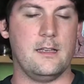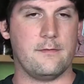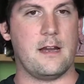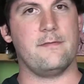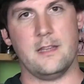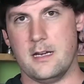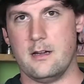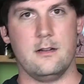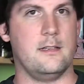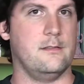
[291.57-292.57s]
Lovecraft
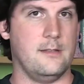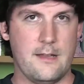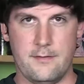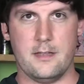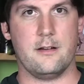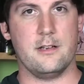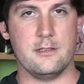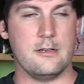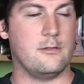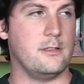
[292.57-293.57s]
Letter and Love Letter
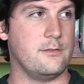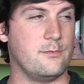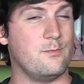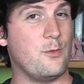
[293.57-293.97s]
in general is